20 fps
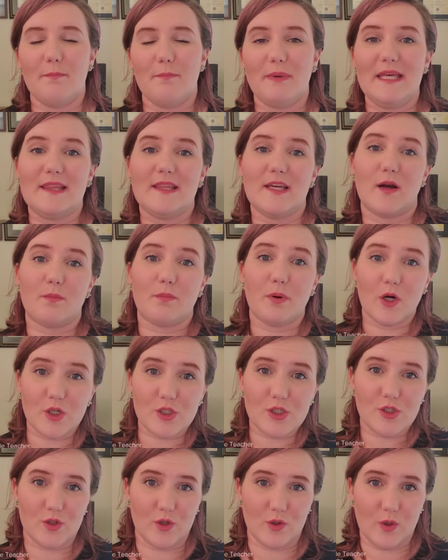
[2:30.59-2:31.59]
beat their
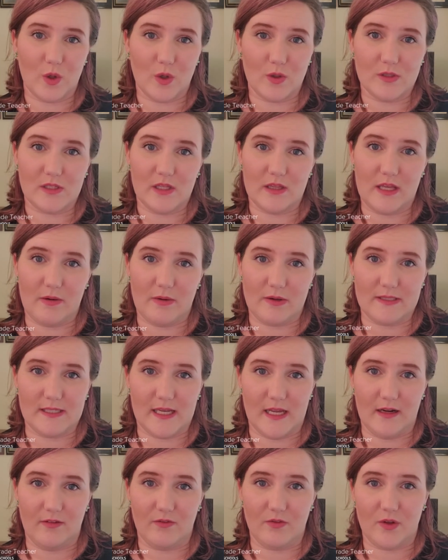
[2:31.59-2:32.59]
personal goals that they were
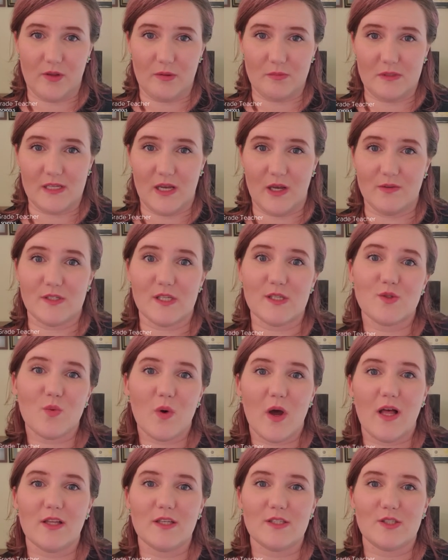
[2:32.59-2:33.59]
setting for themselves, as
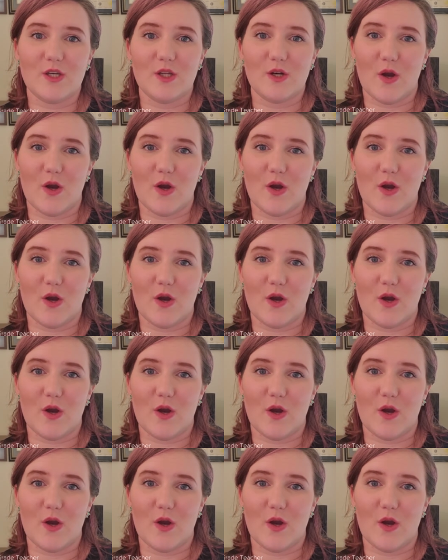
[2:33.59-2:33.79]
well as,